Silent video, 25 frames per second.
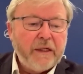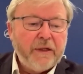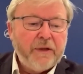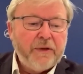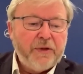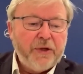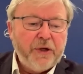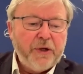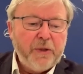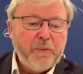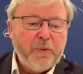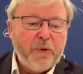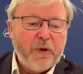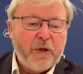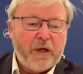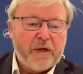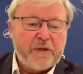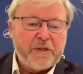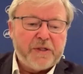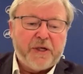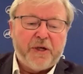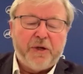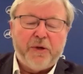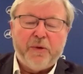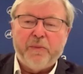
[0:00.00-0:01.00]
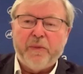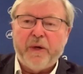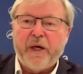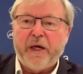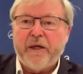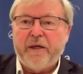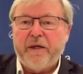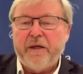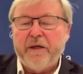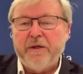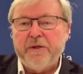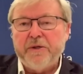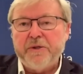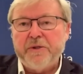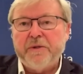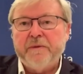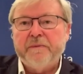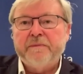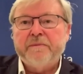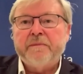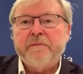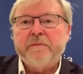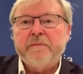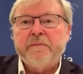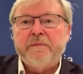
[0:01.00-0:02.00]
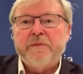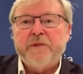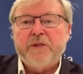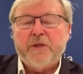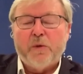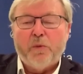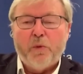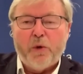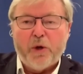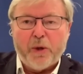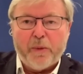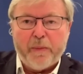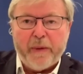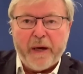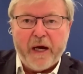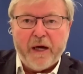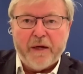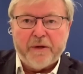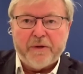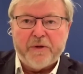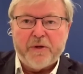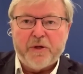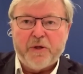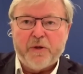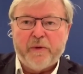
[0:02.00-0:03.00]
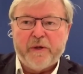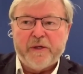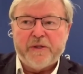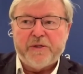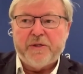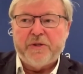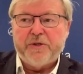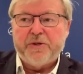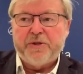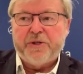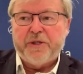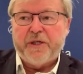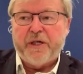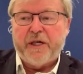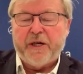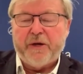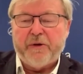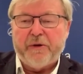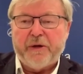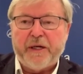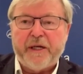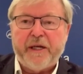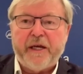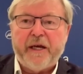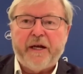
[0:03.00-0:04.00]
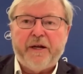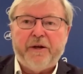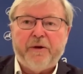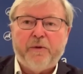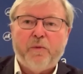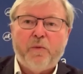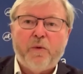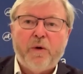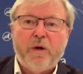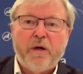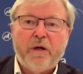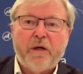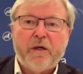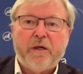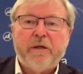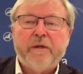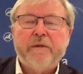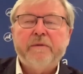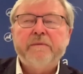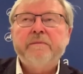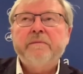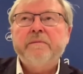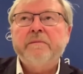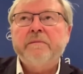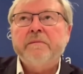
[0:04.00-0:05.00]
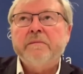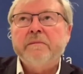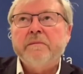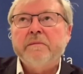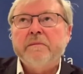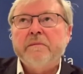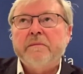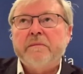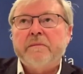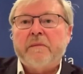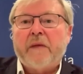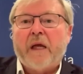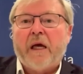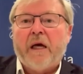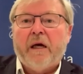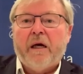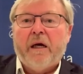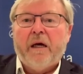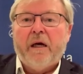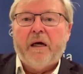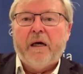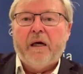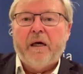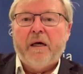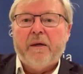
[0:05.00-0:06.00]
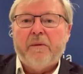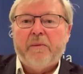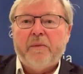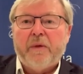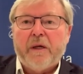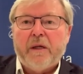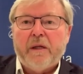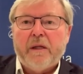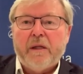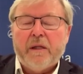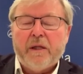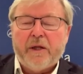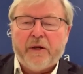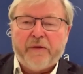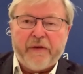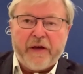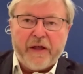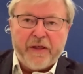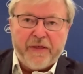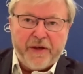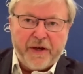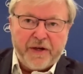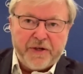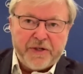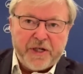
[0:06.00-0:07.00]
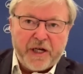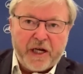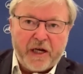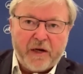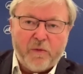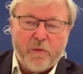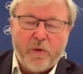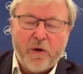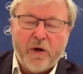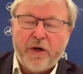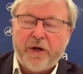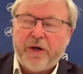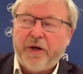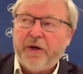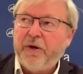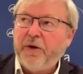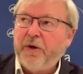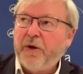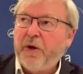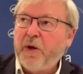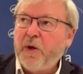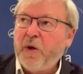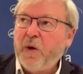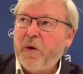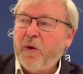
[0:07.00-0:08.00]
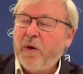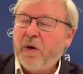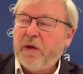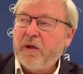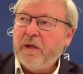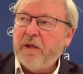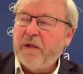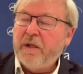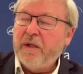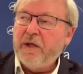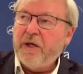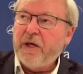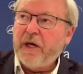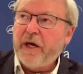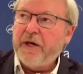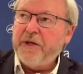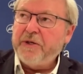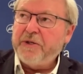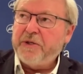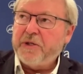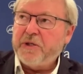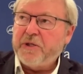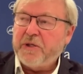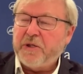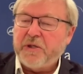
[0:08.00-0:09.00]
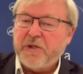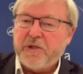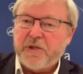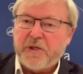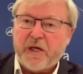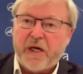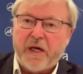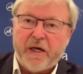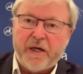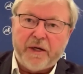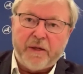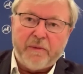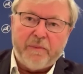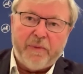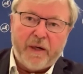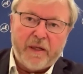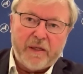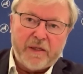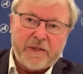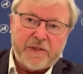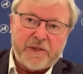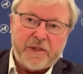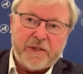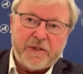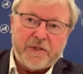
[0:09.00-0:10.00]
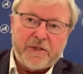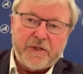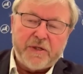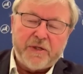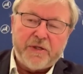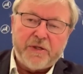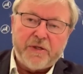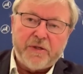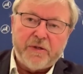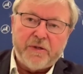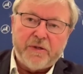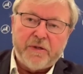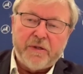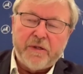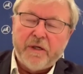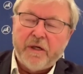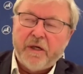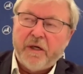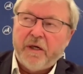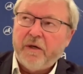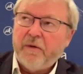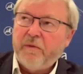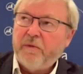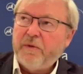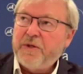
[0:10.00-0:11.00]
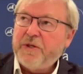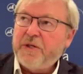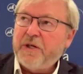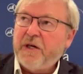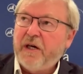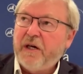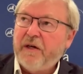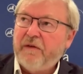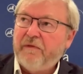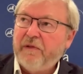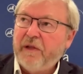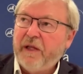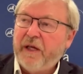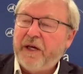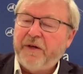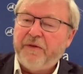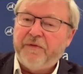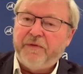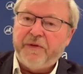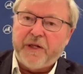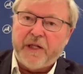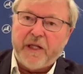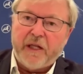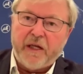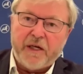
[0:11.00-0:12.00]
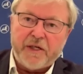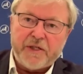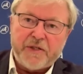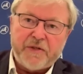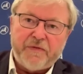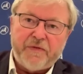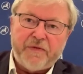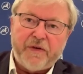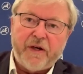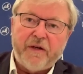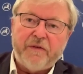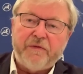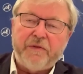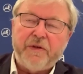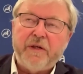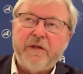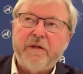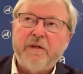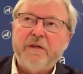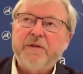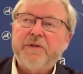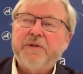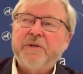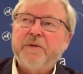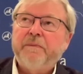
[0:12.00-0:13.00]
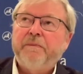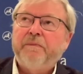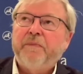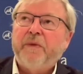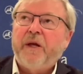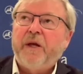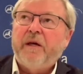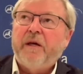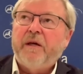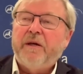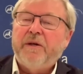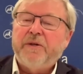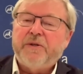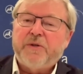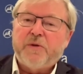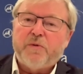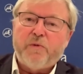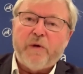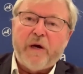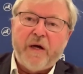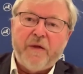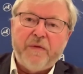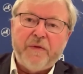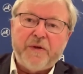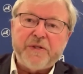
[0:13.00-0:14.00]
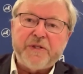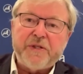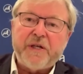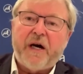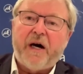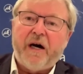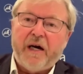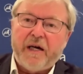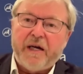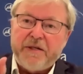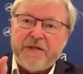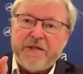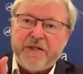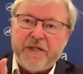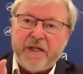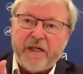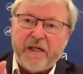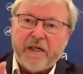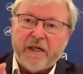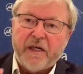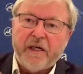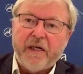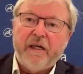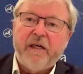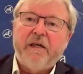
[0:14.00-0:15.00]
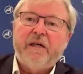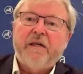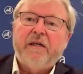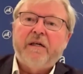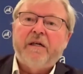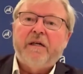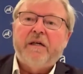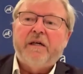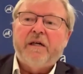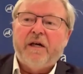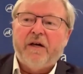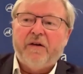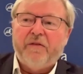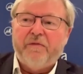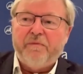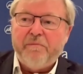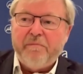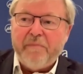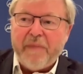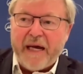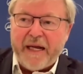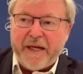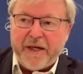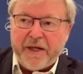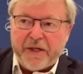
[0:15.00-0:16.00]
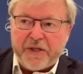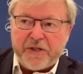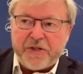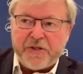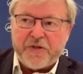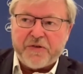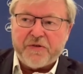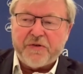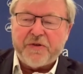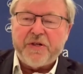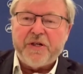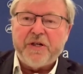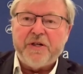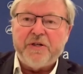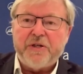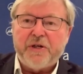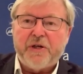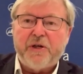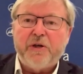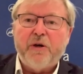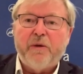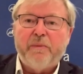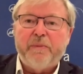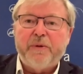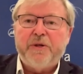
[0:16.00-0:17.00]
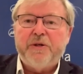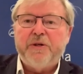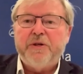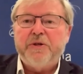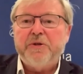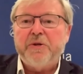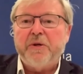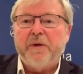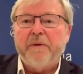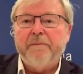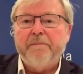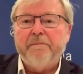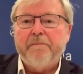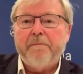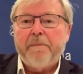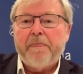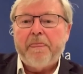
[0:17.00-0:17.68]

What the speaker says: Third point I was going to make is, so what about the US and China, and can it work? A lot of our think tank work in New York and the Asia Society Policy Institute, which I have led for the last 5 years, is around this idea of managed strategic competition.